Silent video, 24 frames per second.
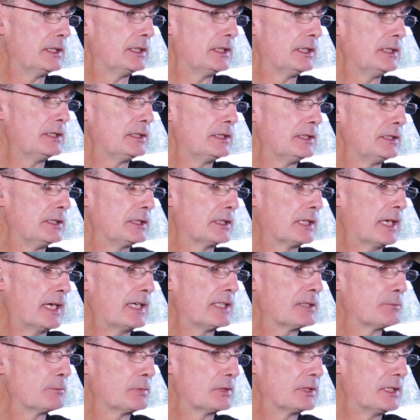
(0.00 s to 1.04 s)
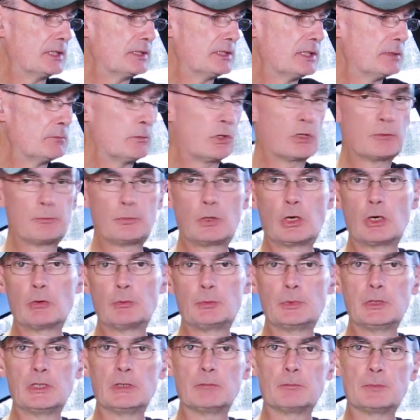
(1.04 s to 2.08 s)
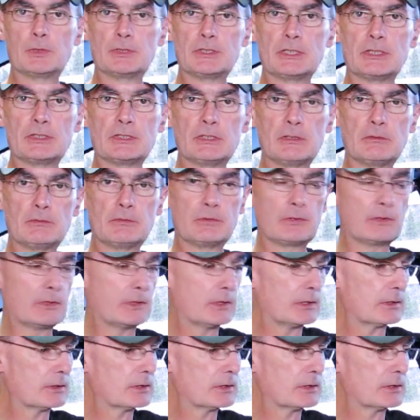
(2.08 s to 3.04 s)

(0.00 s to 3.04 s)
the case, but this is more appropriate positioning for a